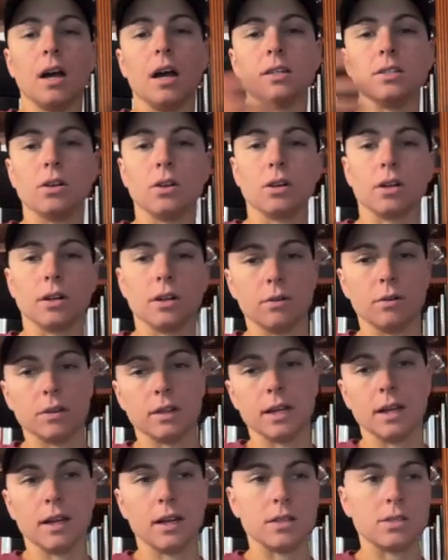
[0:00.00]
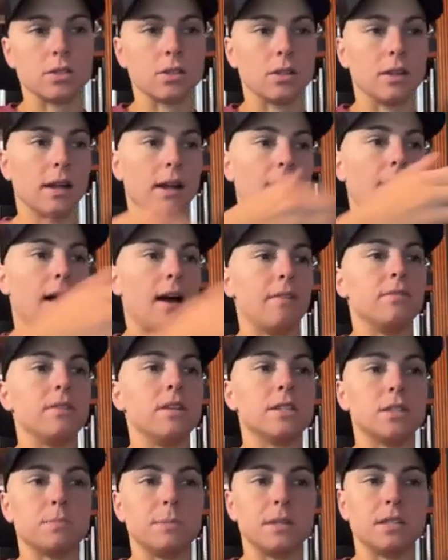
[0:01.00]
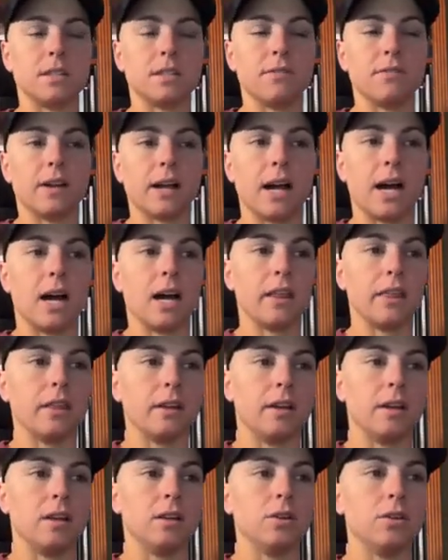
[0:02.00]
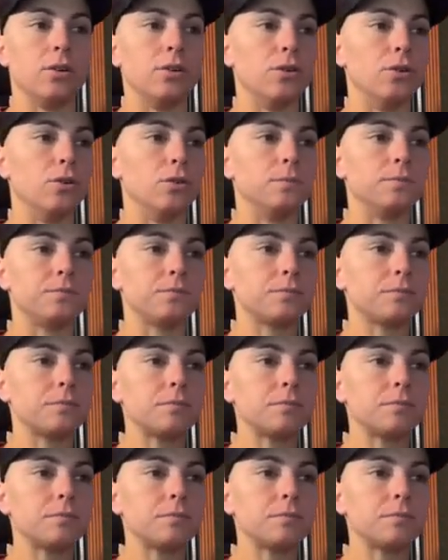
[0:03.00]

I don't agree with this, or like I have this specific athlete who